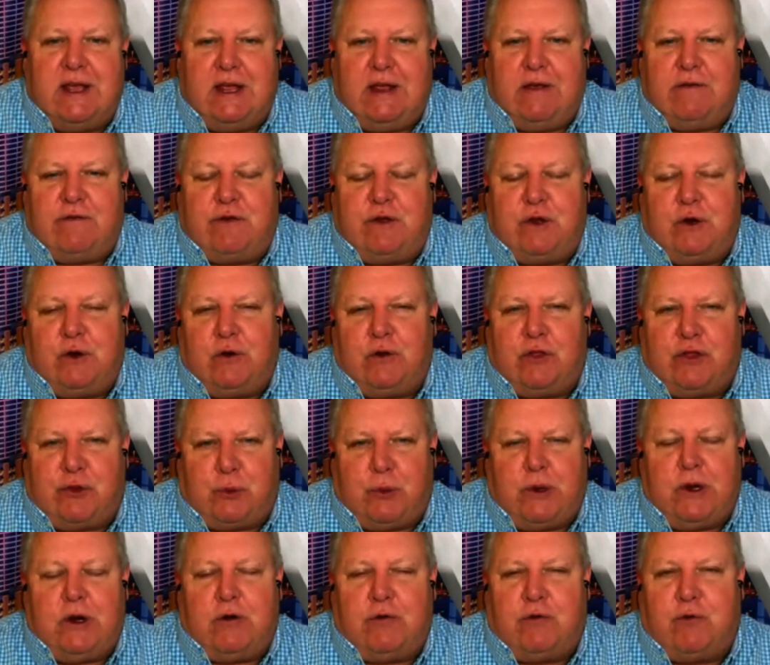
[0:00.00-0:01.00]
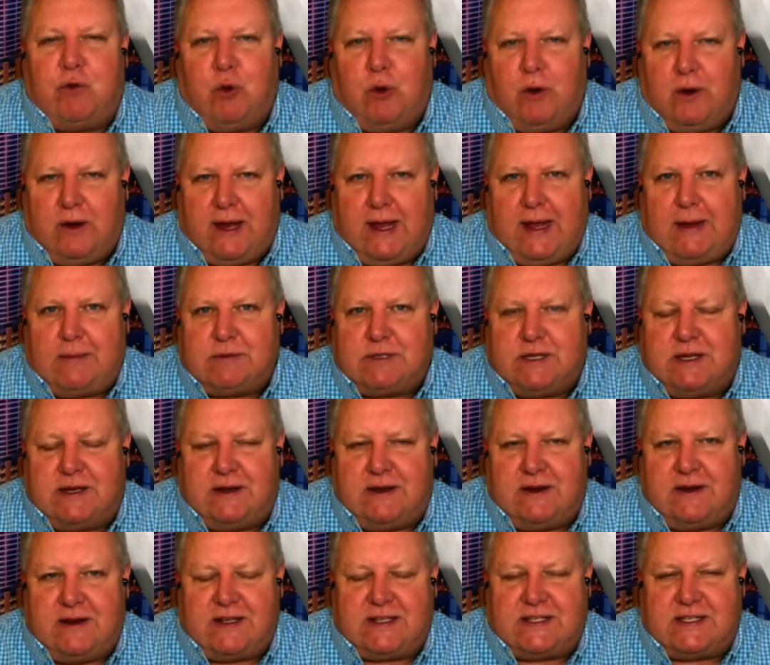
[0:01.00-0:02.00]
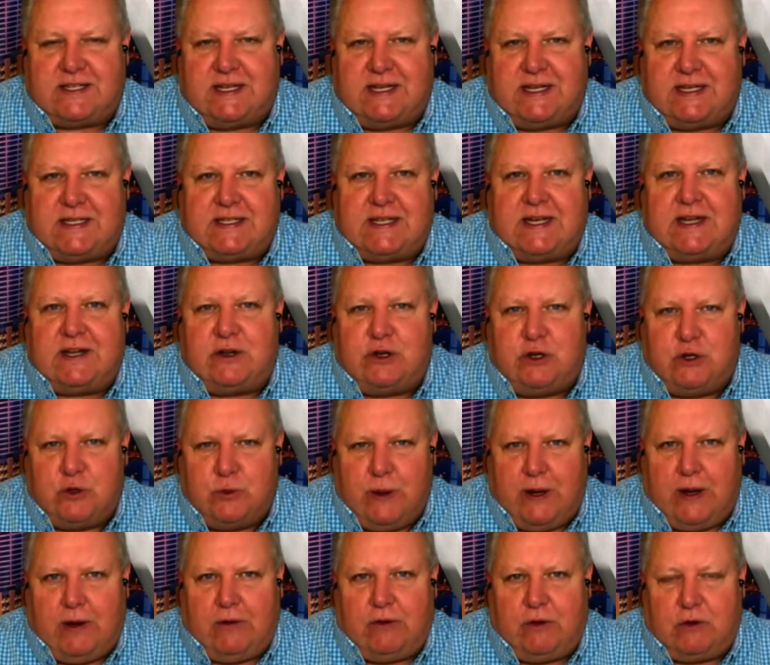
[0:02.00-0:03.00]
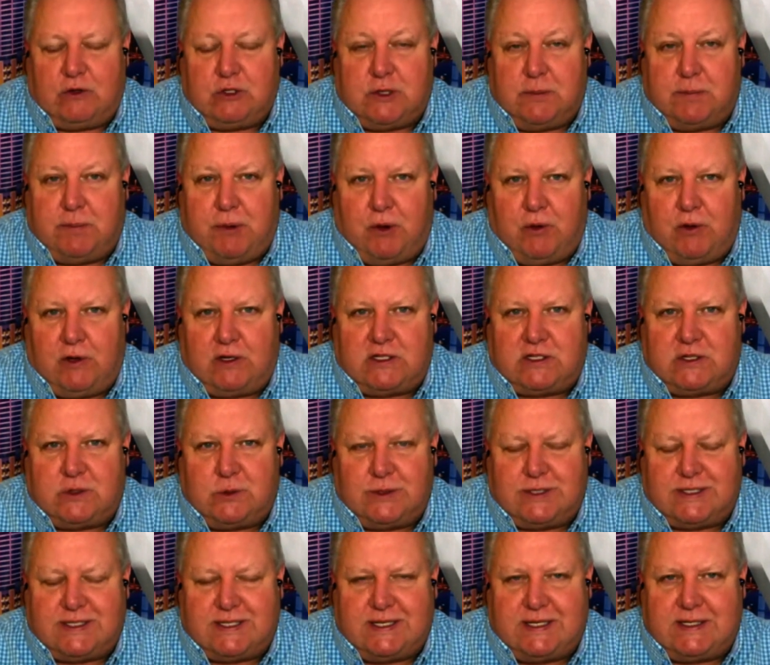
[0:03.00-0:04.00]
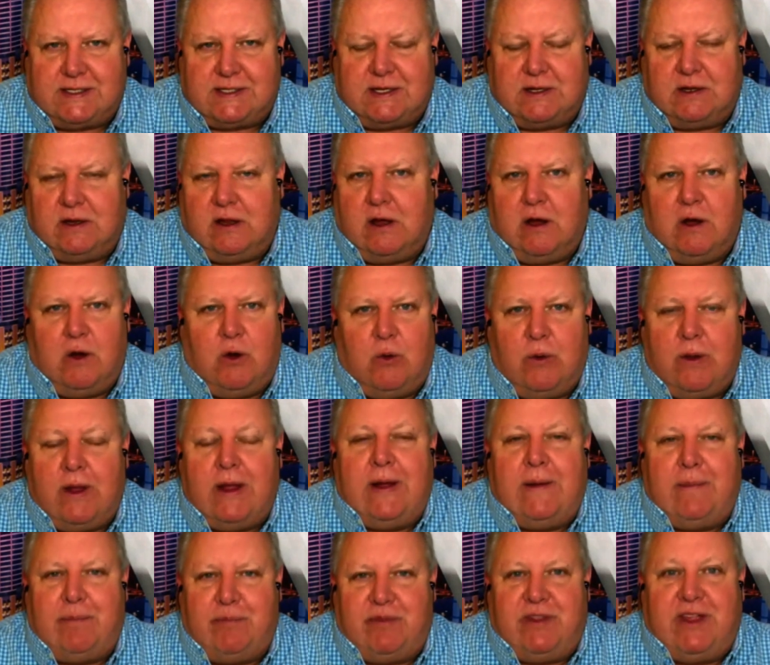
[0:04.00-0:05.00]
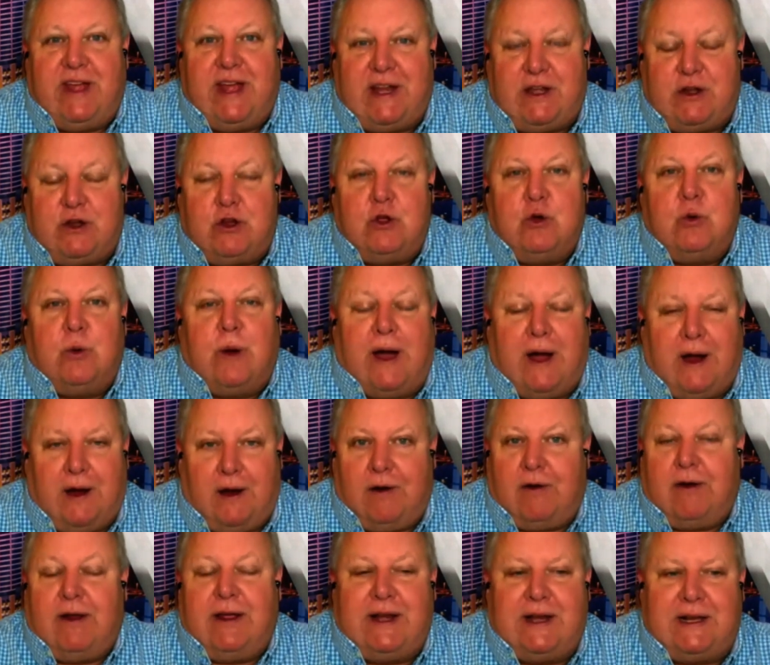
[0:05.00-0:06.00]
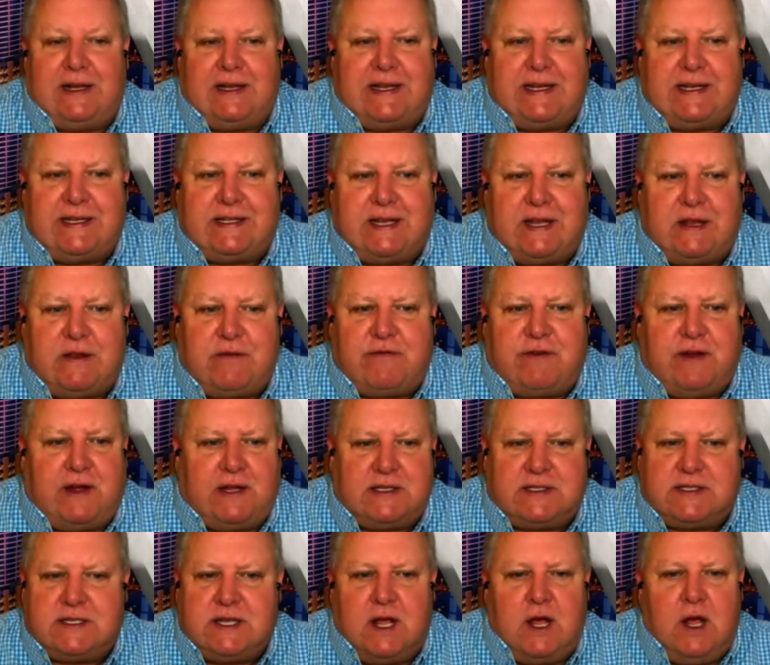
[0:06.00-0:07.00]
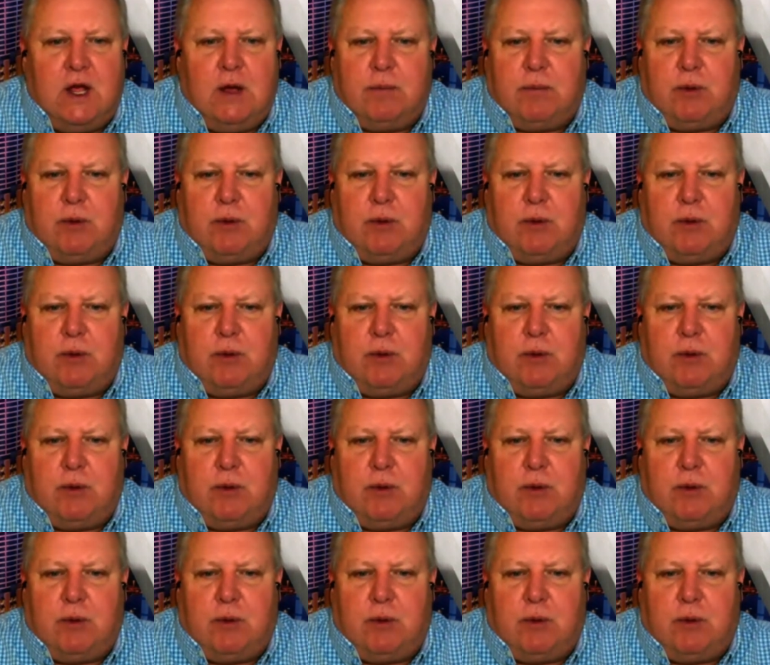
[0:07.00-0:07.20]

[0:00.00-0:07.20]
If you're three or four games into the season and you held those opponents to a season low, then you are an elite defense.